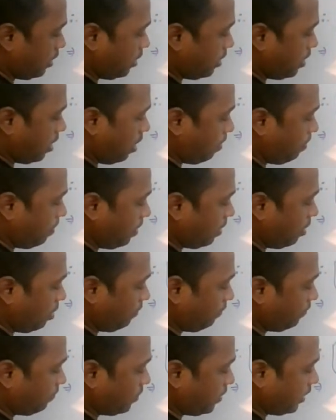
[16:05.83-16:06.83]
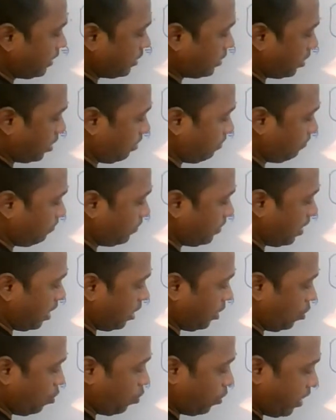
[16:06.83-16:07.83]
double of the term we
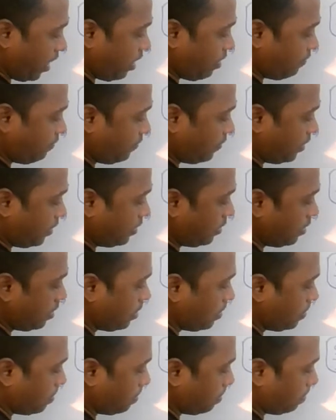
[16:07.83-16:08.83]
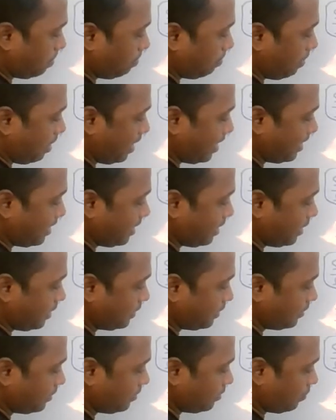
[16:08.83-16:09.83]
are looking for
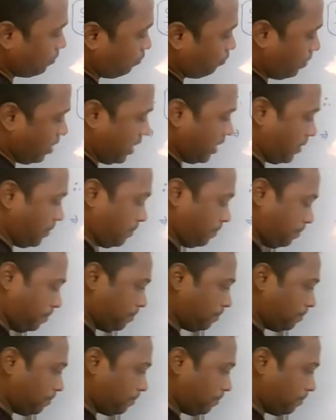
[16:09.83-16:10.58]
minus 1.